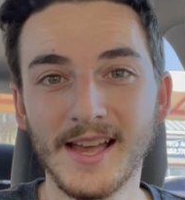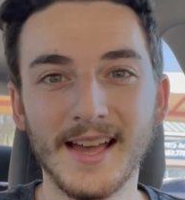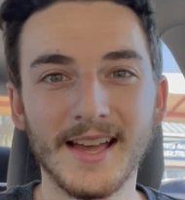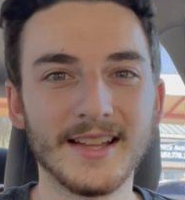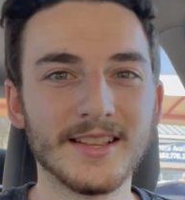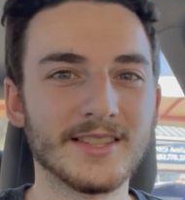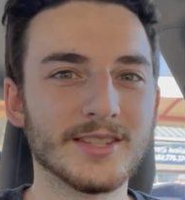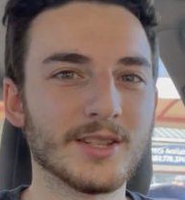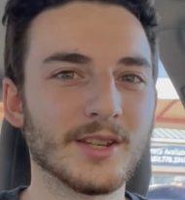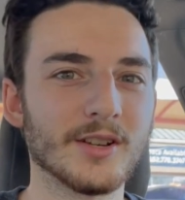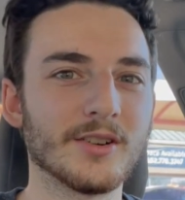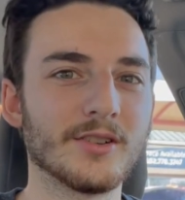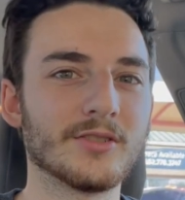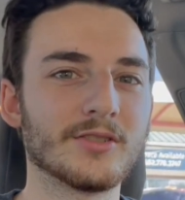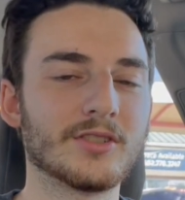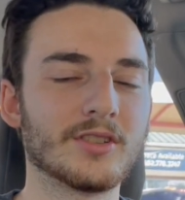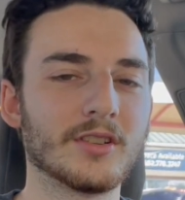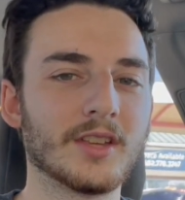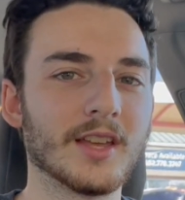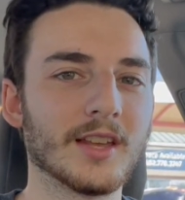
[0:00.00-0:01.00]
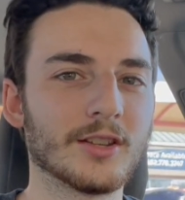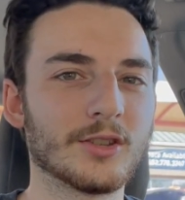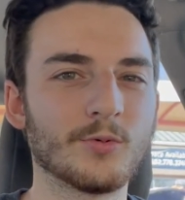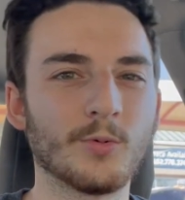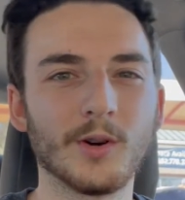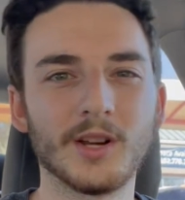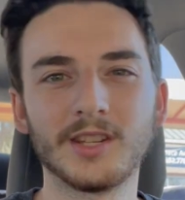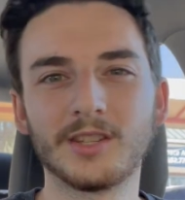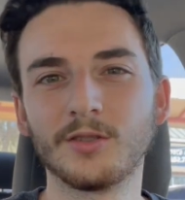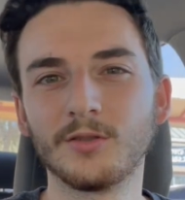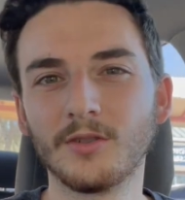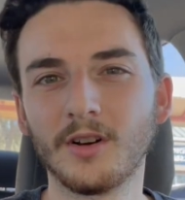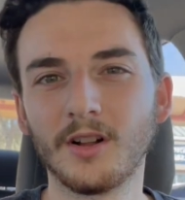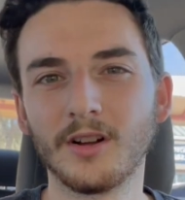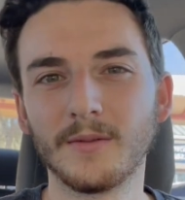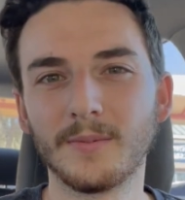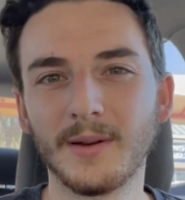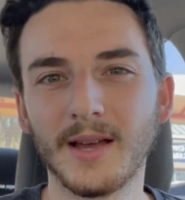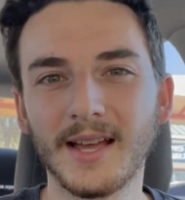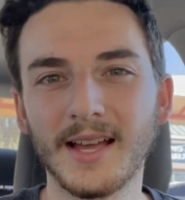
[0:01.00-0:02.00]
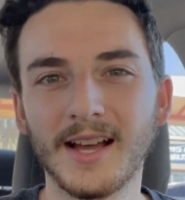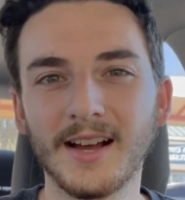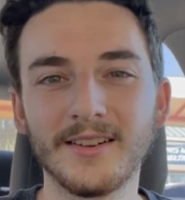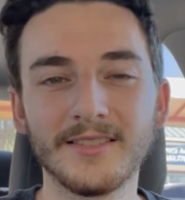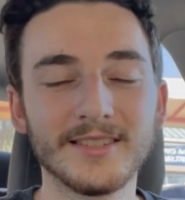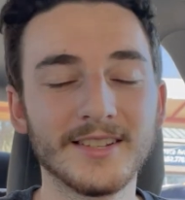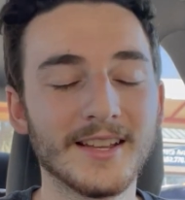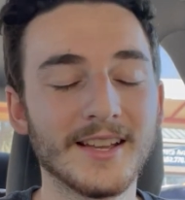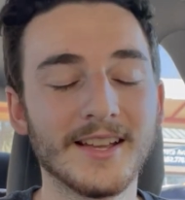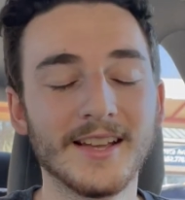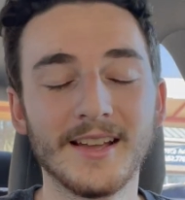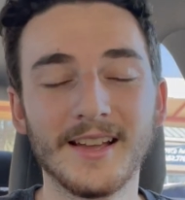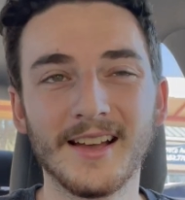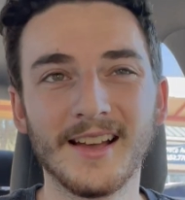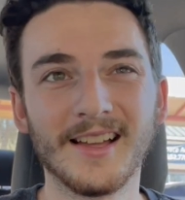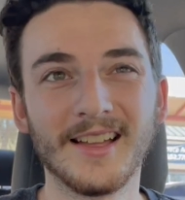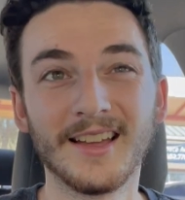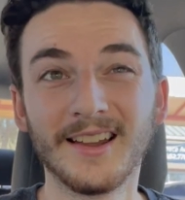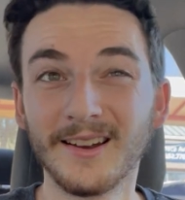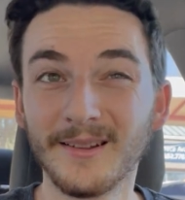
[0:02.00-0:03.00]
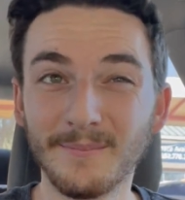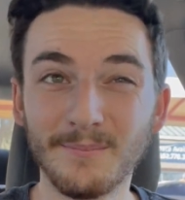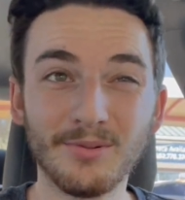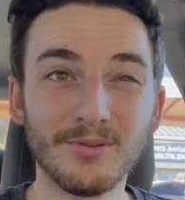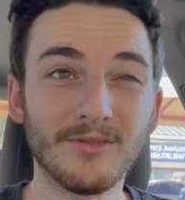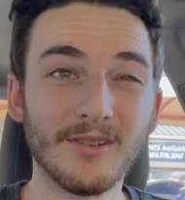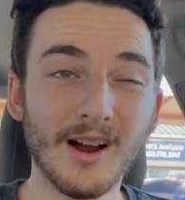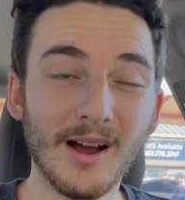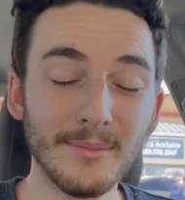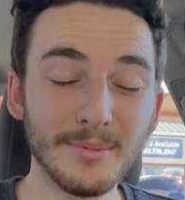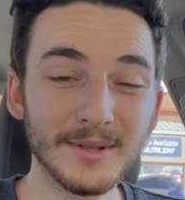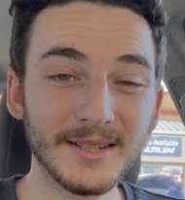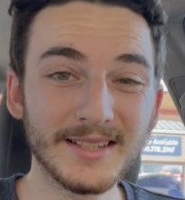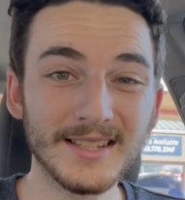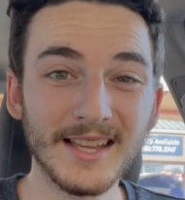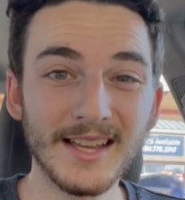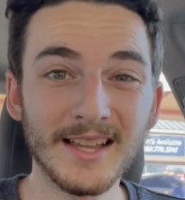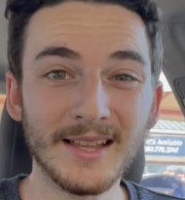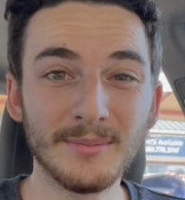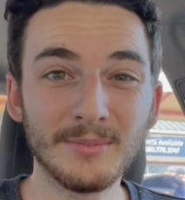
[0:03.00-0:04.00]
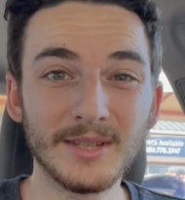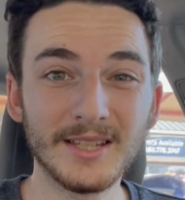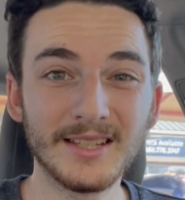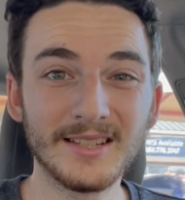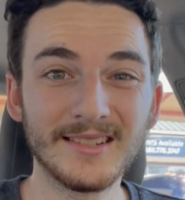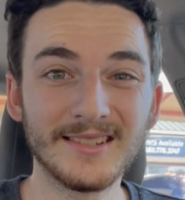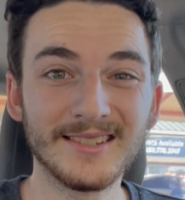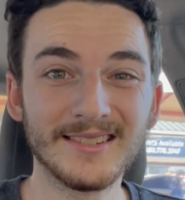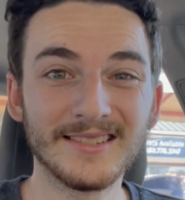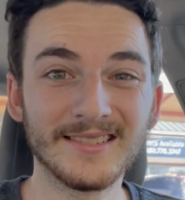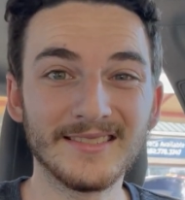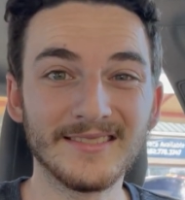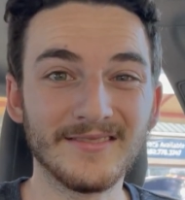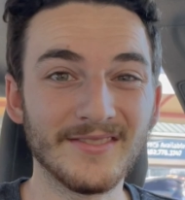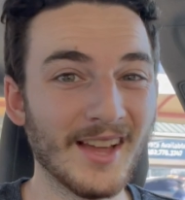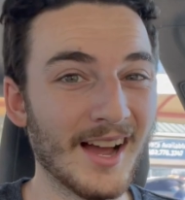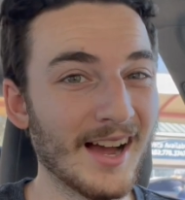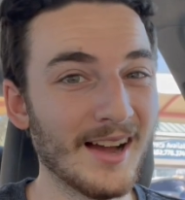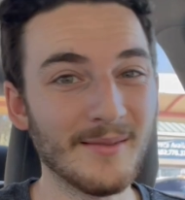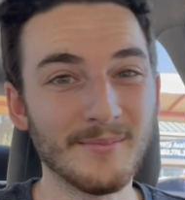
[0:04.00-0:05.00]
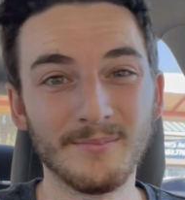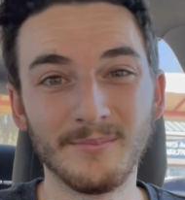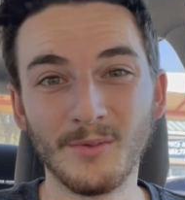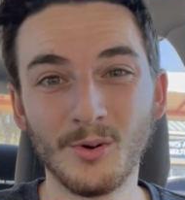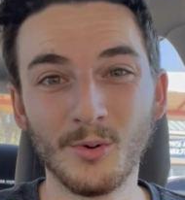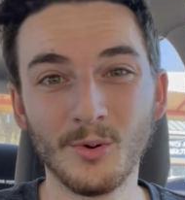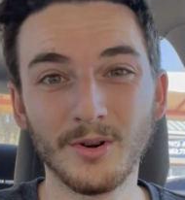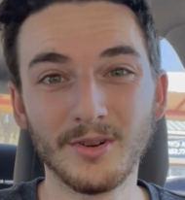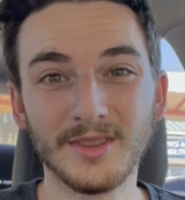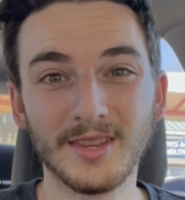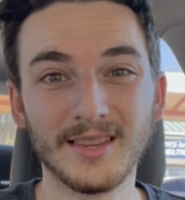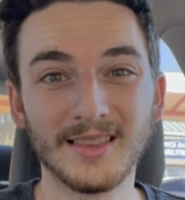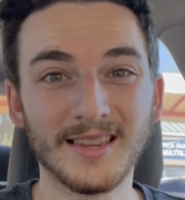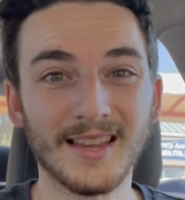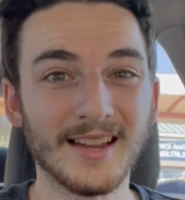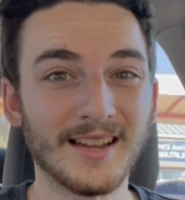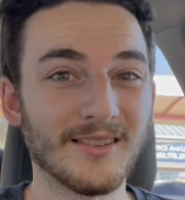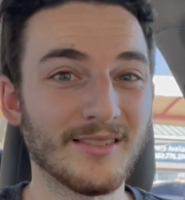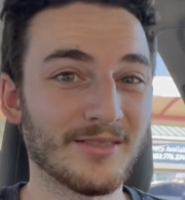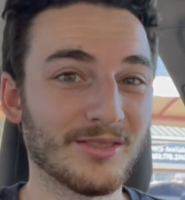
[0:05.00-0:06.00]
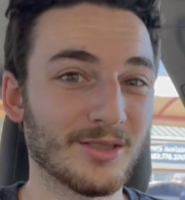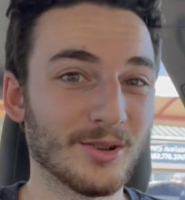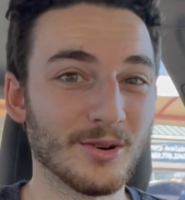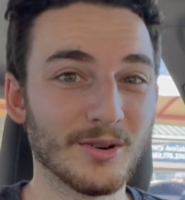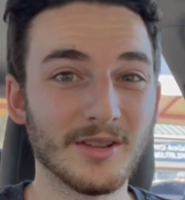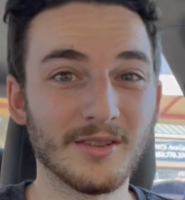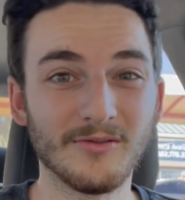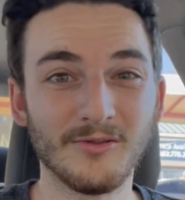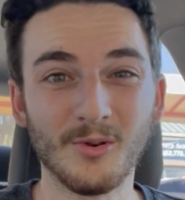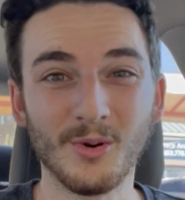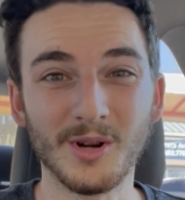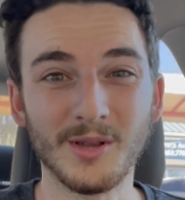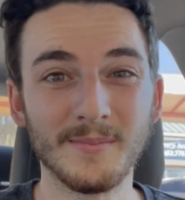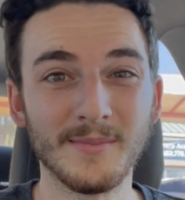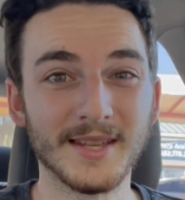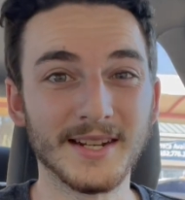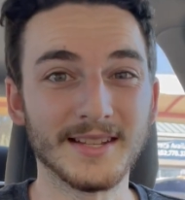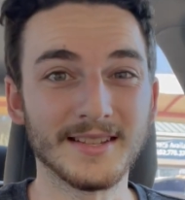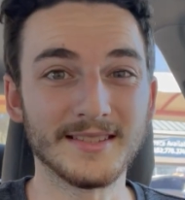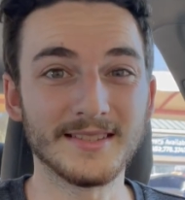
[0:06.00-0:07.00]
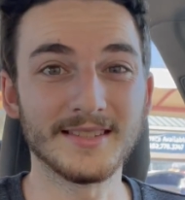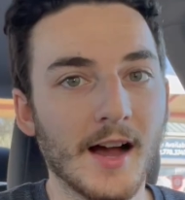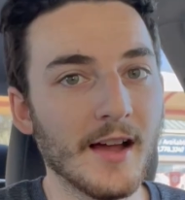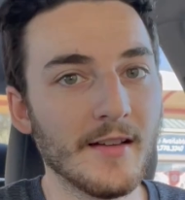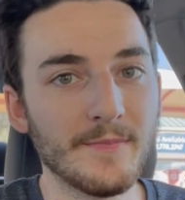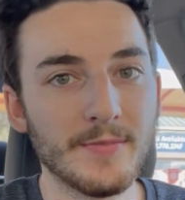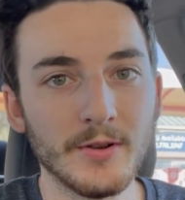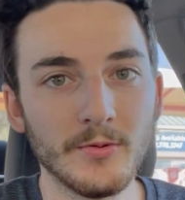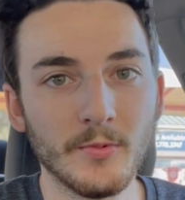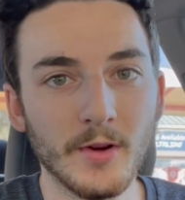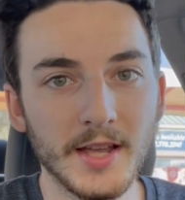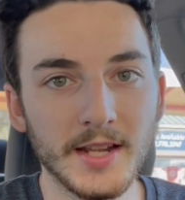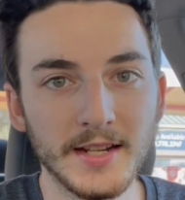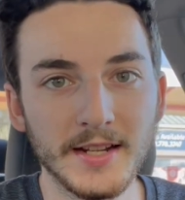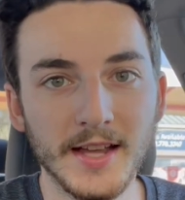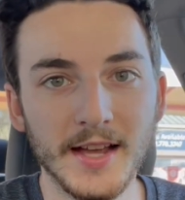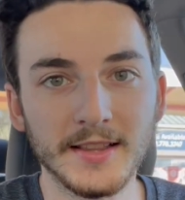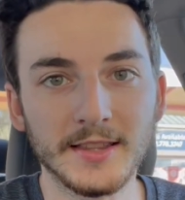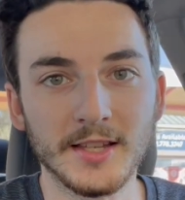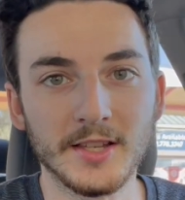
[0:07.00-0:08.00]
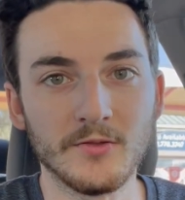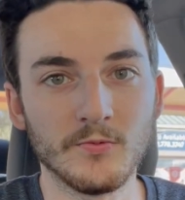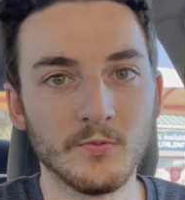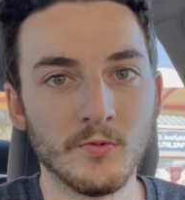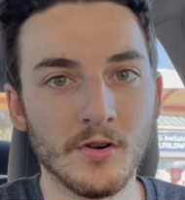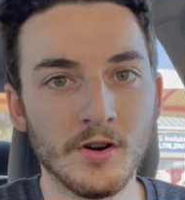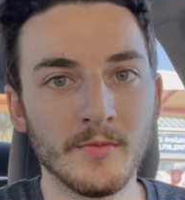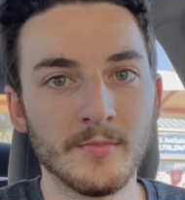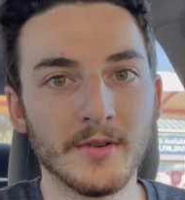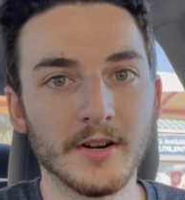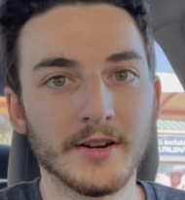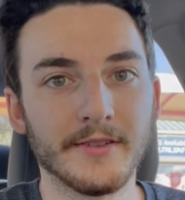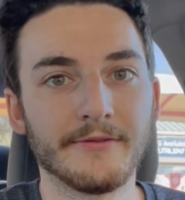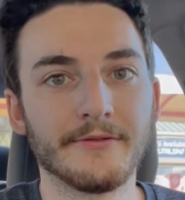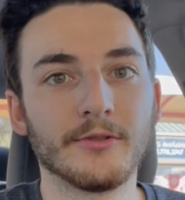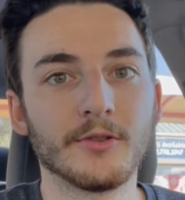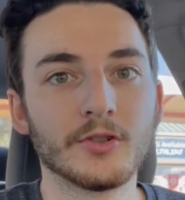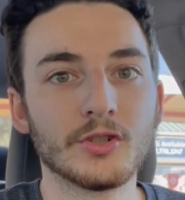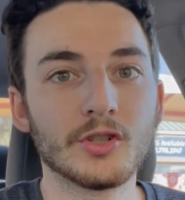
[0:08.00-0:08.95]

And so to get a $22 payout, It'll probably take me not more than like 30, 40 minutes. I've been waiting at this Walmart for